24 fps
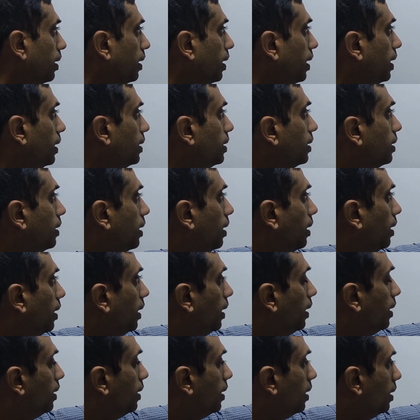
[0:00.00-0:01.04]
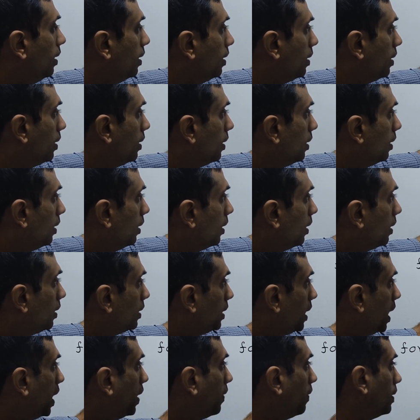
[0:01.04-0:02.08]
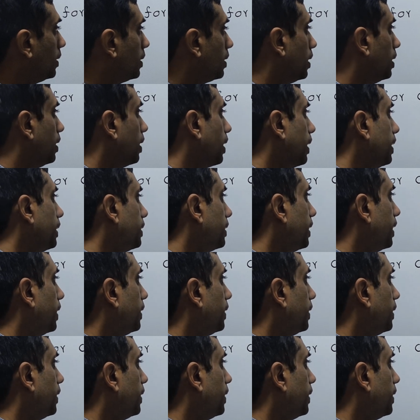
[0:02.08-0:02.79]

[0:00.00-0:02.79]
is in the sequence in the right